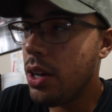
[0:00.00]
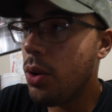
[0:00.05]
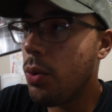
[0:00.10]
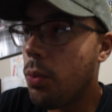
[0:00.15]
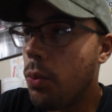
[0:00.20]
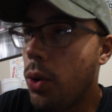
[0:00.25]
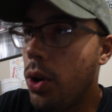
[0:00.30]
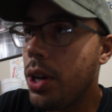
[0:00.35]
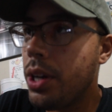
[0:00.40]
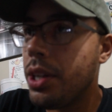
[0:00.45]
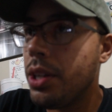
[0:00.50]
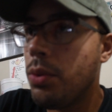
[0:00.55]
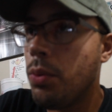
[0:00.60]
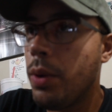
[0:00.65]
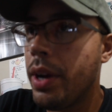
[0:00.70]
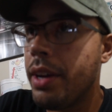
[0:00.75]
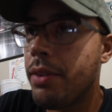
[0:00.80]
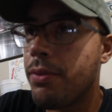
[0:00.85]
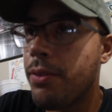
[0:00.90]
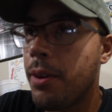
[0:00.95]
walking
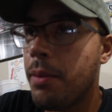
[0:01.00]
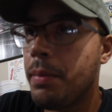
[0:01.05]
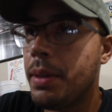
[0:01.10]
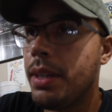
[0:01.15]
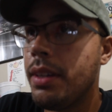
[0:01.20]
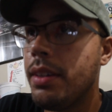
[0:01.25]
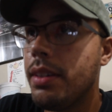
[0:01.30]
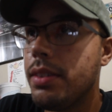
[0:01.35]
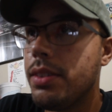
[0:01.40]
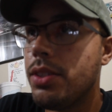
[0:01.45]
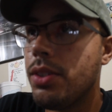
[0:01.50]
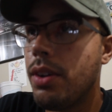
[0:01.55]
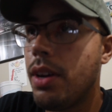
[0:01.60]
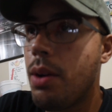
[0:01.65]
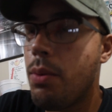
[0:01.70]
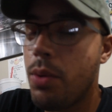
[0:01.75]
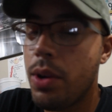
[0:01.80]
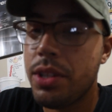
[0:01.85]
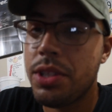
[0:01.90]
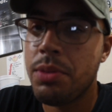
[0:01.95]
away from me. So I
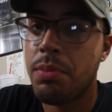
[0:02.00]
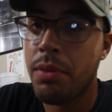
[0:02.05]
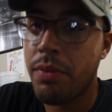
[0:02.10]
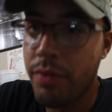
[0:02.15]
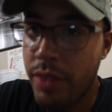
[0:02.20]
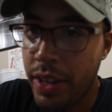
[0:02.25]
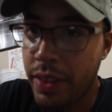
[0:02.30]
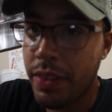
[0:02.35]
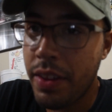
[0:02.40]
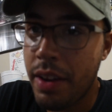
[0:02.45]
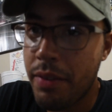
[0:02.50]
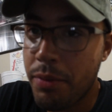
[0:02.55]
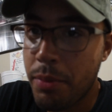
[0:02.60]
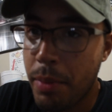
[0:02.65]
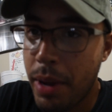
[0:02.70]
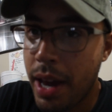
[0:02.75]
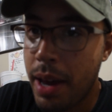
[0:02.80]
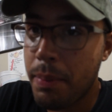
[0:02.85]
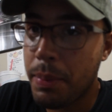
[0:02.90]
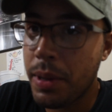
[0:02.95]
want to prevent that from
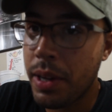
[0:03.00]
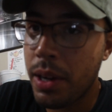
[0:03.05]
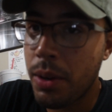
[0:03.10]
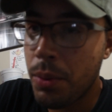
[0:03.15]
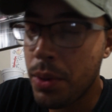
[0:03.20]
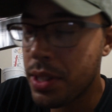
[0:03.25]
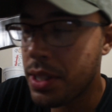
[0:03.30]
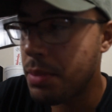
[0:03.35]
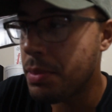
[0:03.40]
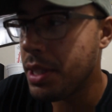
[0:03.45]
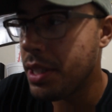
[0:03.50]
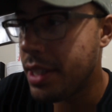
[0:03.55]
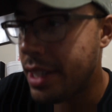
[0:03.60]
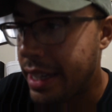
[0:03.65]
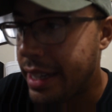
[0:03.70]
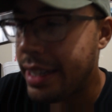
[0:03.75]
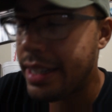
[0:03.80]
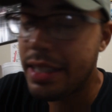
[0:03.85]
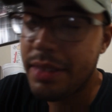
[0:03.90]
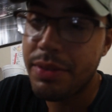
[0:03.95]
happening. I want to be
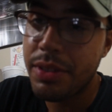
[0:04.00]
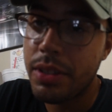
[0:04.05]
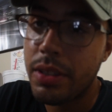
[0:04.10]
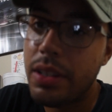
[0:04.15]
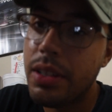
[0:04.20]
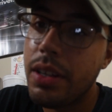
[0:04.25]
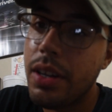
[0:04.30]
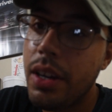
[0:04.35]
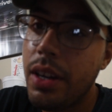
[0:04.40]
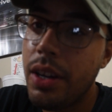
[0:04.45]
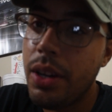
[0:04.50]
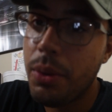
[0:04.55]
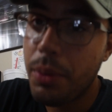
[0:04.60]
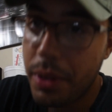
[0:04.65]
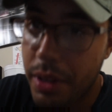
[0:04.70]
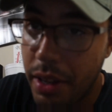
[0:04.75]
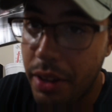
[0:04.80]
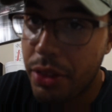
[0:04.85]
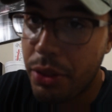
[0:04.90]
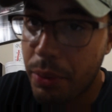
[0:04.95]
dead even
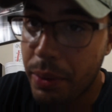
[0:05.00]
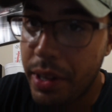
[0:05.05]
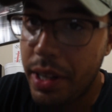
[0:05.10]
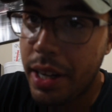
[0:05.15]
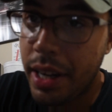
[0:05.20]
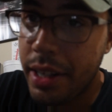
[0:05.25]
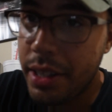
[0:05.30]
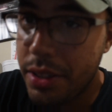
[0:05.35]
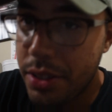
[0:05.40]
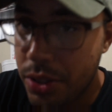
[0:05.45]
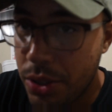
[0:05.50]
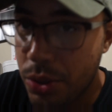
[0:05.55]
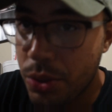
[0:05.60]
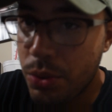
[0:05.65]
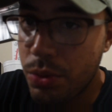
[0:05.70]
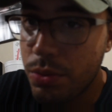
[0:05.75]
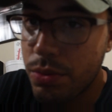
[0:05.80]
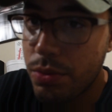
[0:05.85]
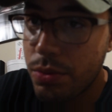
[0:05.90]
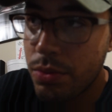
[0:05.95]
with a
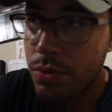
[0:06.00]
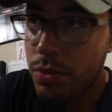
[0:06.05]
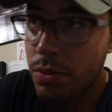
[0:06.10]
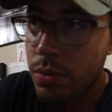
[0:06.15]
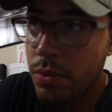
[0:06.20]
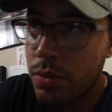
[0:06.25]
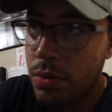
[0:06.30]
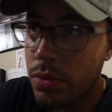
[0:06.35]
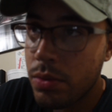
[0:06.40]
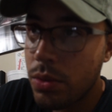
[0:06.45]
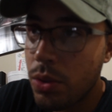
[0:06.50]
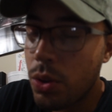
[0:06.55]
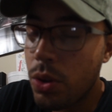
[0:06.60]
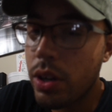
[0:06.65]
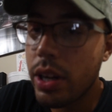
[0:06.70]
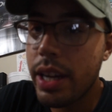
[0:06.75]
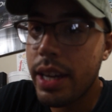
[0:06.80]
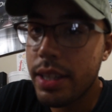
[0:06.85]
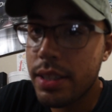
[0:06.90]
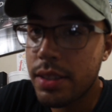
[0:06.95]
392
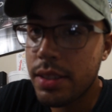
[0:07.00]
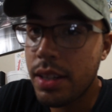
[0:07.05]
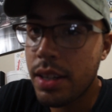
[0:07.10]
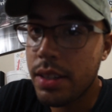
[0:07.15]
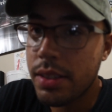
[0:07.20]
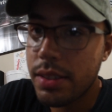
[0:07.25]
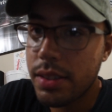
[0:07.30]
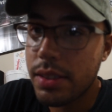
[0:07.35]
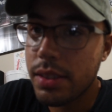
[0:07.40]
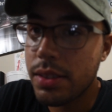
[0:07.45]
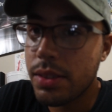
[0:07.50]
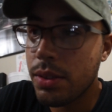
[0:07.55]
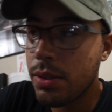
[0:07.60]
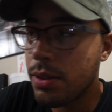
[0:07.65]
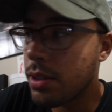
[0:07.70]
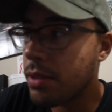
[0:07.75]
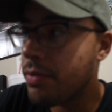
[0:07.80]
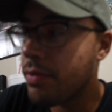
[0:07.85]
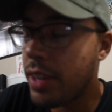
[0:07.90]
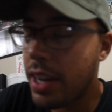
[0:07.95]
or SS
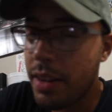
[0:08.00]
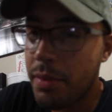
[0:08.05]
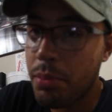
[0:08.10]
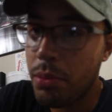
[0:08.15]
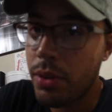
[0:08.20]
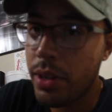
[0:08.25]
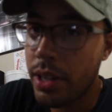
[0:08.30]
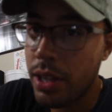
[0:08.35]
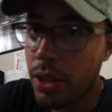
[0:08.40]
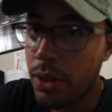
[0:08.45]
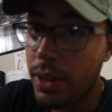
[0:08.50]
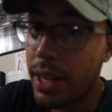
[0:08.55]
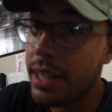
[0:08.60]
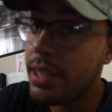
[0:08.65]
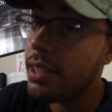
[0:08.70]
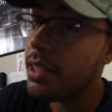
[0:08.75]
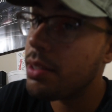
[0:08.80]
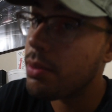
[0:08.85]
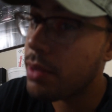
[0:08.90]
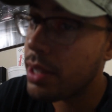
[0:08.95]
or 5.0. I
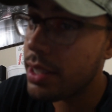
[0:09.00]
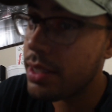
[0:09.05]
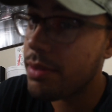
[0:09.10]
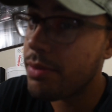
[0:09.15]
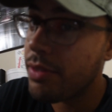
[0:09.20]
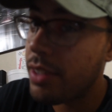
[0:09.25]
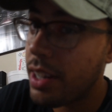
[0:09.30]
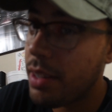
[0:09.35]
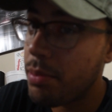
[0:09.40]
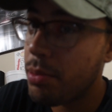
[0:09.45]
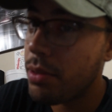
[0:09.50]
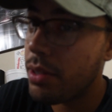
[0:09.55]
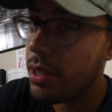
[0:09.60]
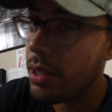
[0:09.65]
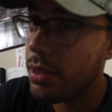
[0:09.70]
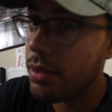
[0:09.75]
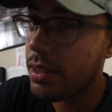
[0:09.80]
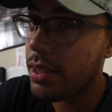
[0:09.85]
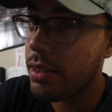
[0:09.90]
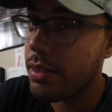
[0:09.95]
did race a
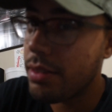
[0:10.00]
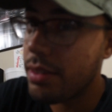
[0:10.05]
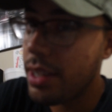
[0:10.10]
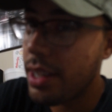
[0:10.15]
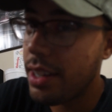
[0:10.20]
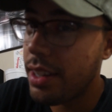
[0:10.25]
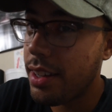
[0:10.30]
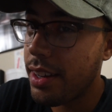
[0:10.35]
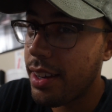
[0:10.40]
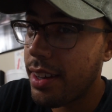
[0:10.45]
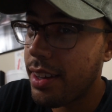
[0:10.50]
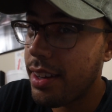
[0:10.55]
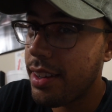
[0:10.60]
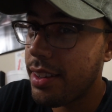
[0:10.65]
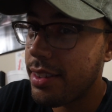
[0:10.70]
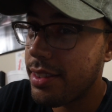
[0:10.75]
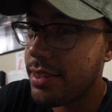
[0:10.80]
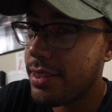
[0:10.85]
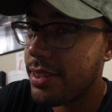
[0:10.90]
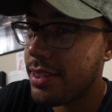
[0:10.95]
5.0 the other day
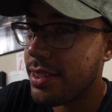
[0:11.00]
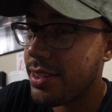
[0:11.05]
and